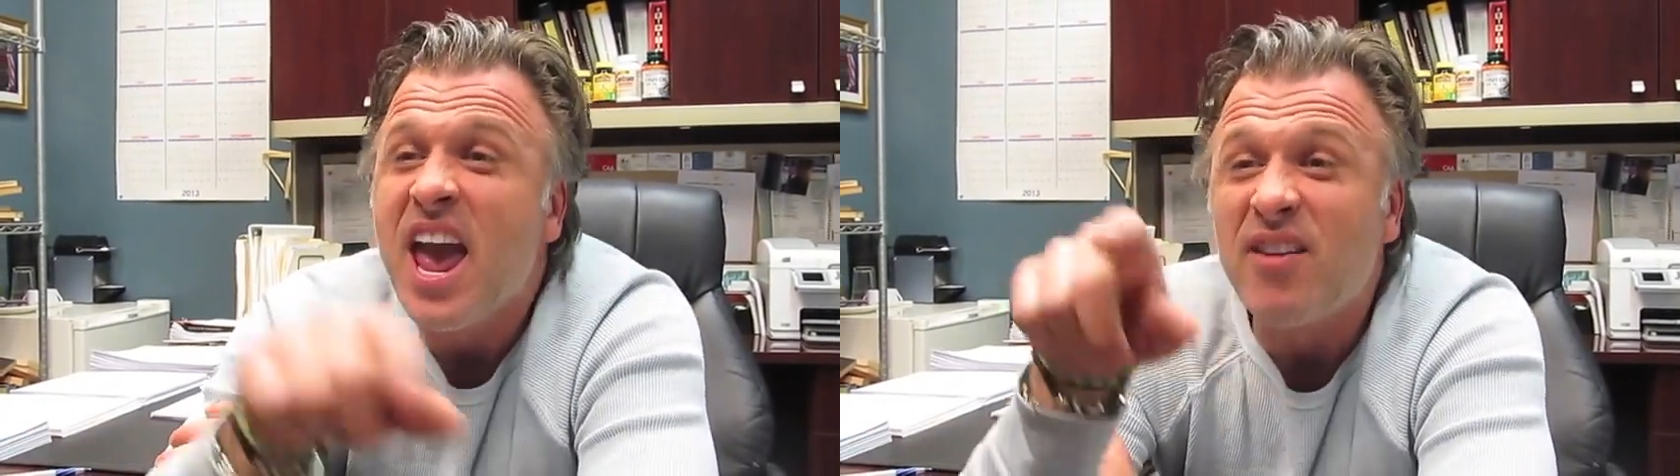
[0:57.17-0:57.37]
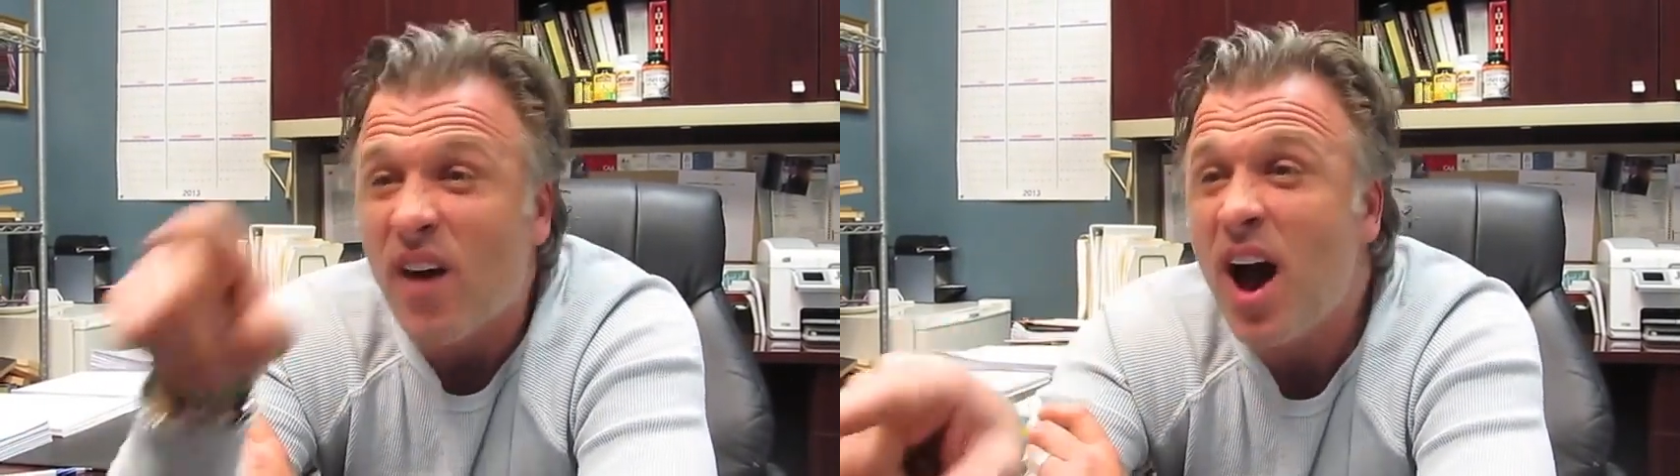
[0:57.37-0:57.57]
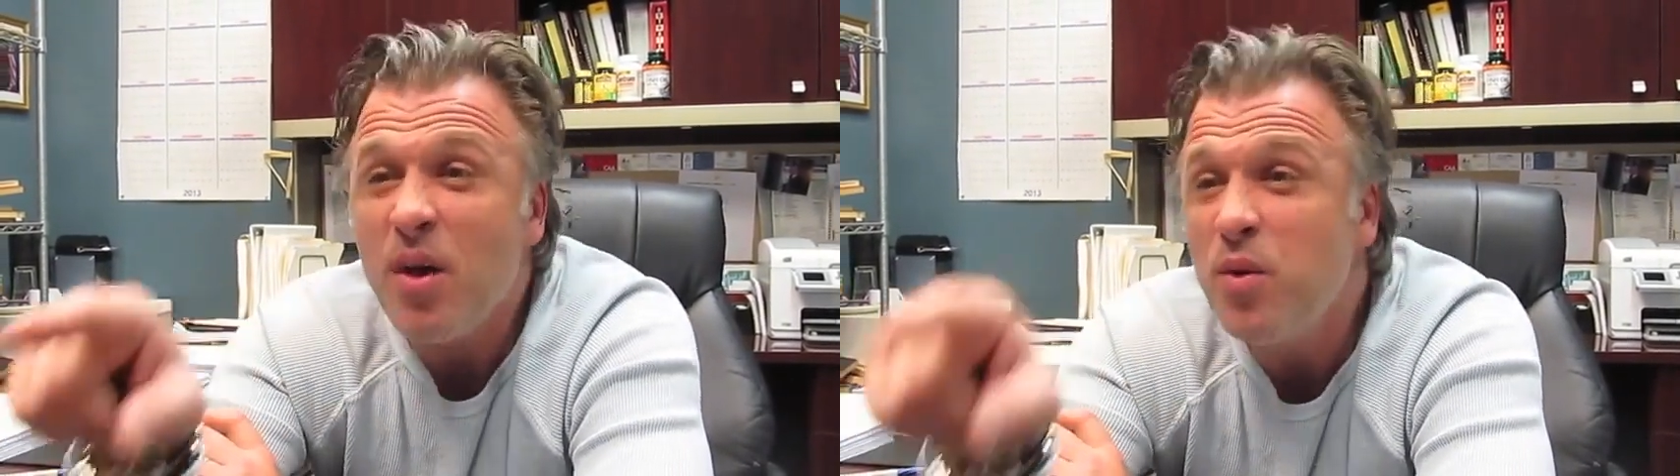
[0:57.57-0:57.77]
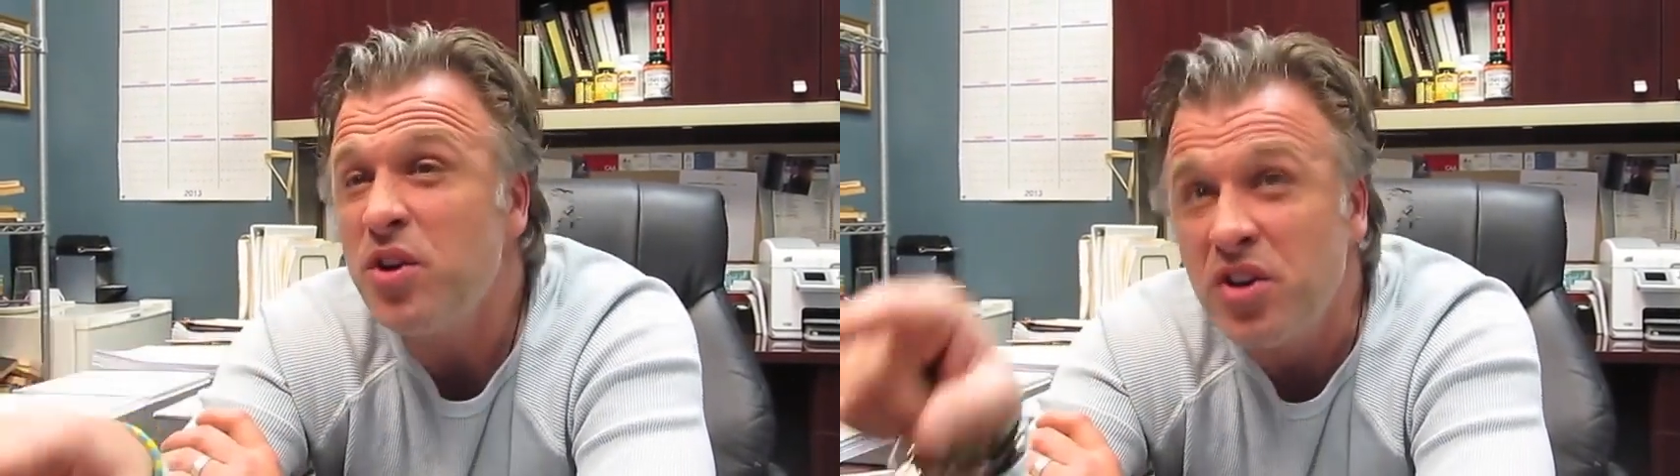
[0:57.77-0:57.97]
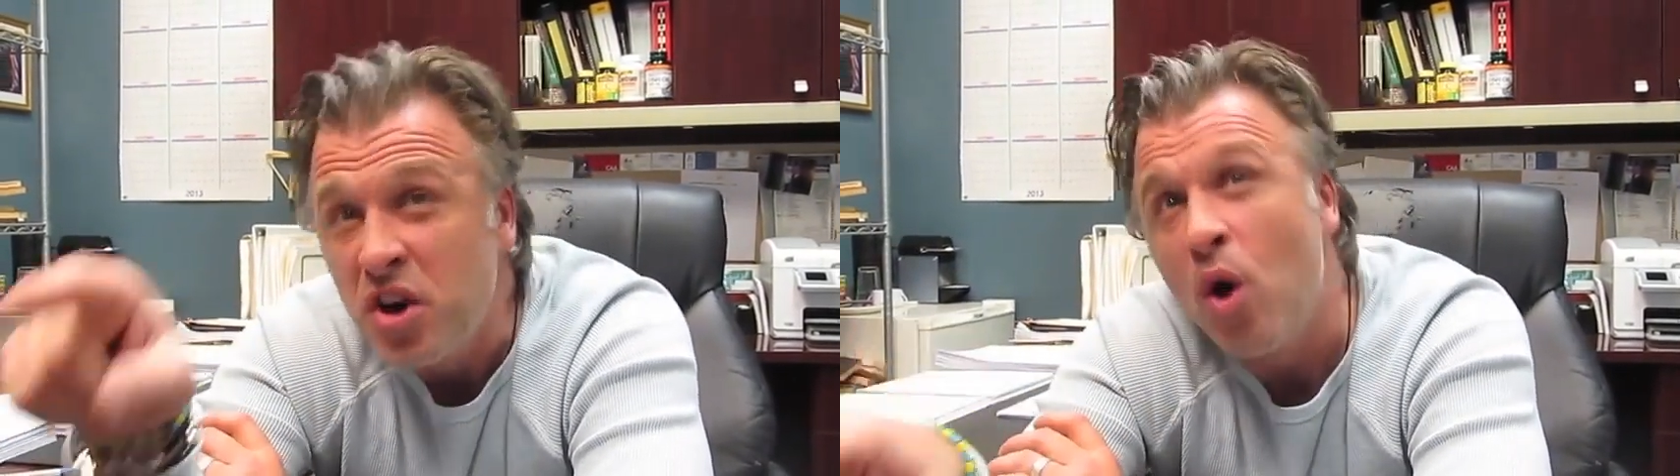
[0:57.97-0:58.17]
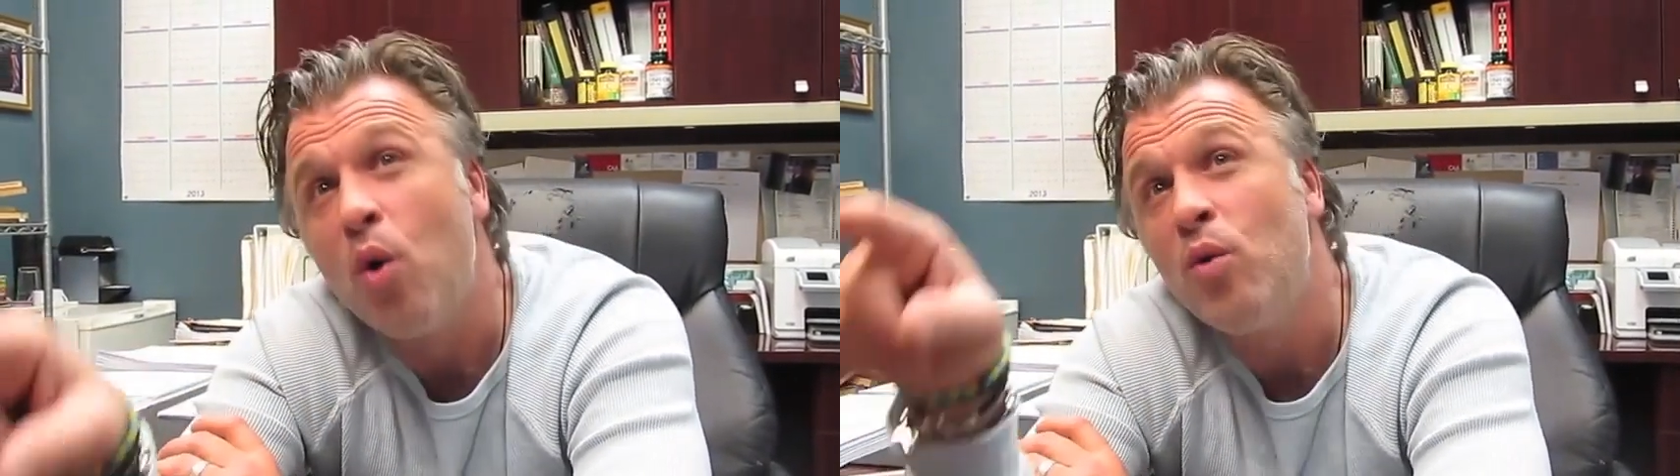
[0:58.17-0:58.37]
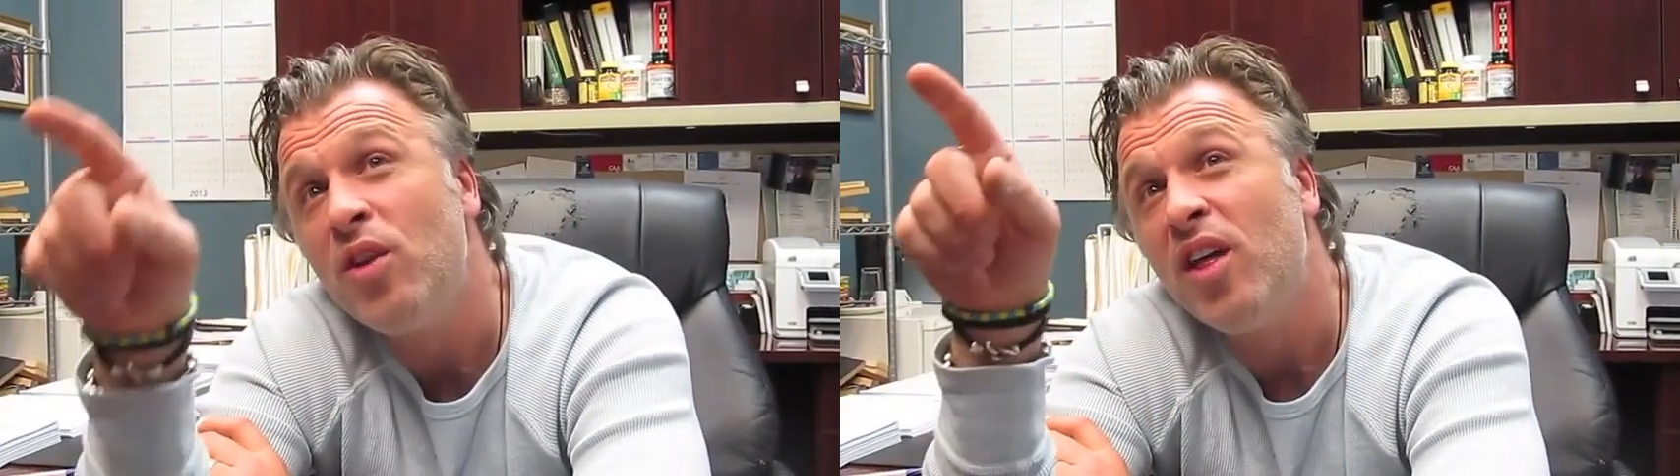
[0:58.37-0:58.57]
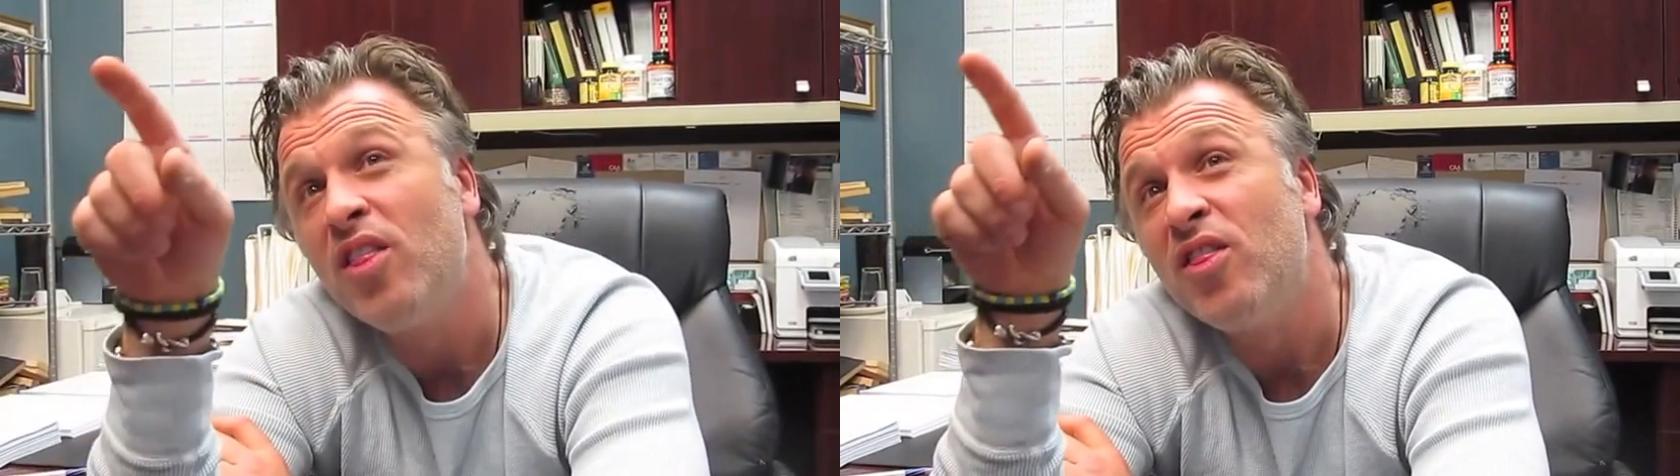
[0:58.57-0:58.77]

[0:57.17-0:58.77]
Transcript: if i would have known